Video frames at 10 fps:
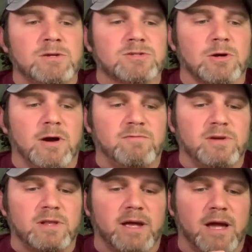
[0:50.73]
so I
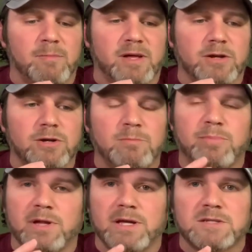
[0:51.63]
feel like I'm at a good
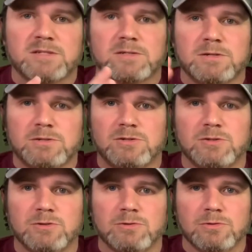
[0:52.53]
place
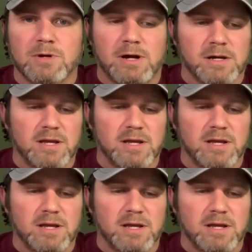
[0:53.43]
to uh,